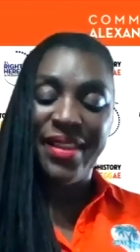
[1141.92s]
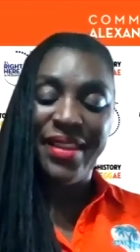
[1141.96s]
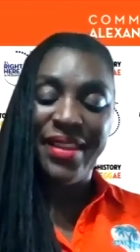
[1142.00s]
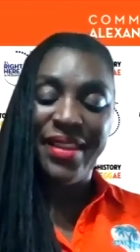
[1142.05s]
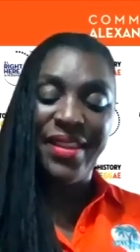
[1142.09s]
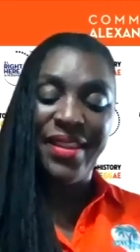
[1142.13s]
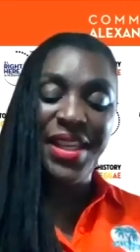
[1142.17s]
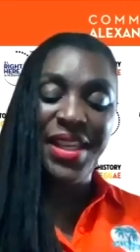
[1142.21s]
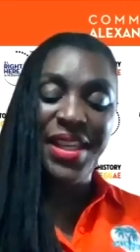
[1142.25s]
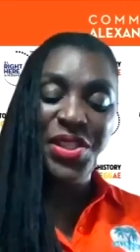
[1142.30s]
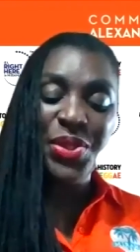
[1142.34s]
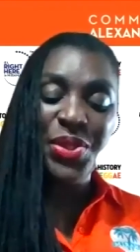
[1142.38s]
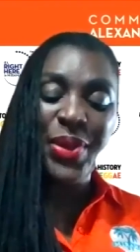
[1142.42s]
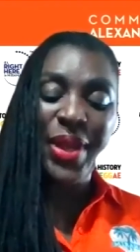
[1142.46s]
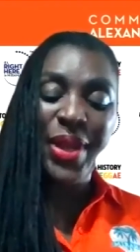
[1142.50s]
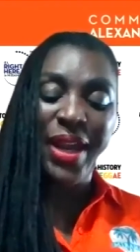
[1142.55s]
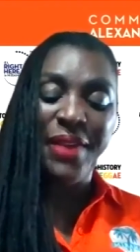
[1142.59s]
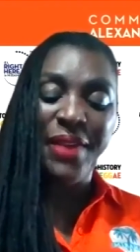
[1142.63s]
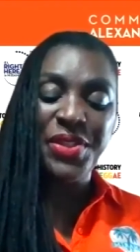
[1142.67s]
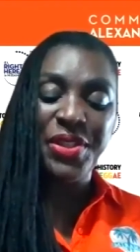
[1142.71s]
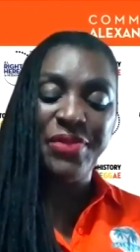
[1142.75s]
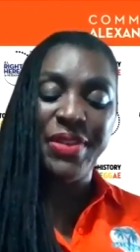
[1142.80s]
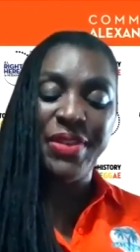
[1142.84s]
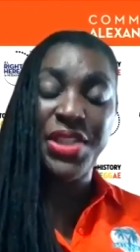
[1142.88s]
They do
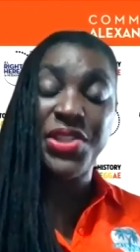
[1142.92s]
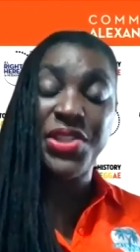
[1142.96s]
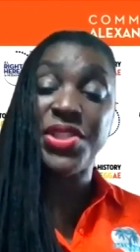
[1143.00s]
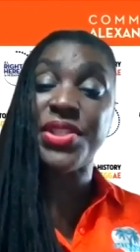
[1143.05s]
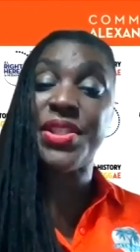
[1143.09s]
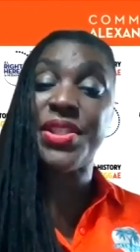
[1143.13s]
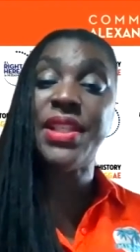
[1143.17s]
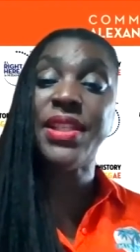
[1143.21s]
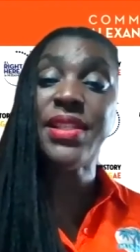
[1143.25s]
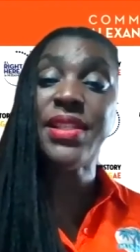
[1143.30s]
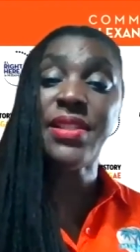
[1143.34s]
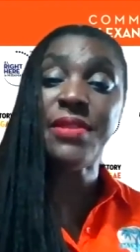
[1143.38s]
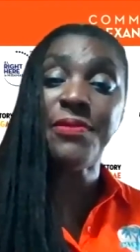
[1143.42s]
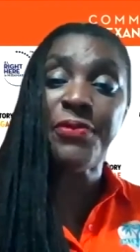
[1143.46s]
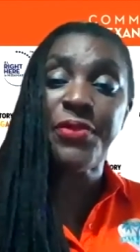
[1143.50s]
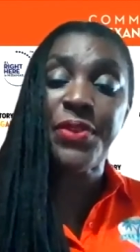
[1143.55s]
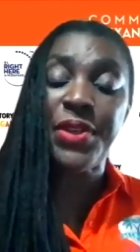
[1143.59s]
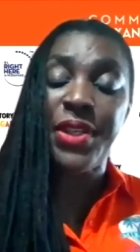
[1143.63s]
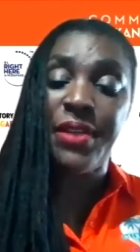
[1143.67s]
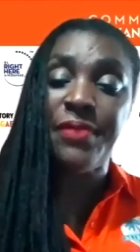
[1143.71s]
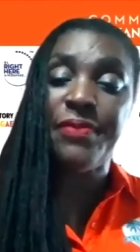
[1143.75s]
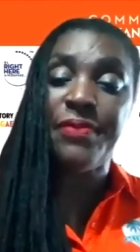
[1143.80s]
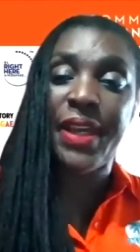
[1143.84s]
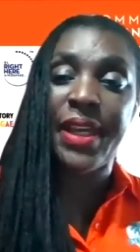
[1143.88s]
have to register. It is a
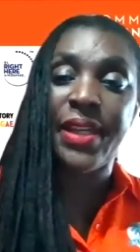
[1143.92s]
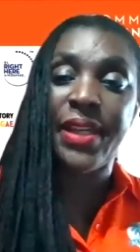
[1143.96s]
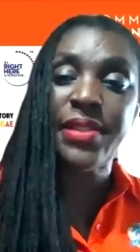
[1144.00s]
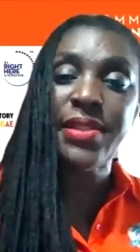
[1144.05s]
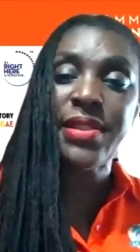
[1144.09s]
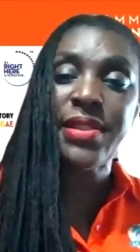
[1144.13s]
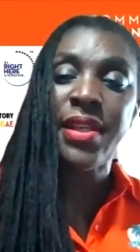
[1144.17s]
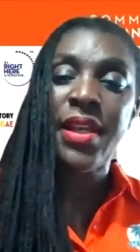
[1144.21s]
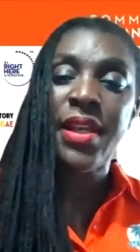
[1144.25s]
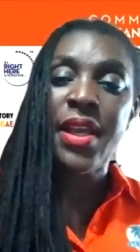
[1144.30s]
free event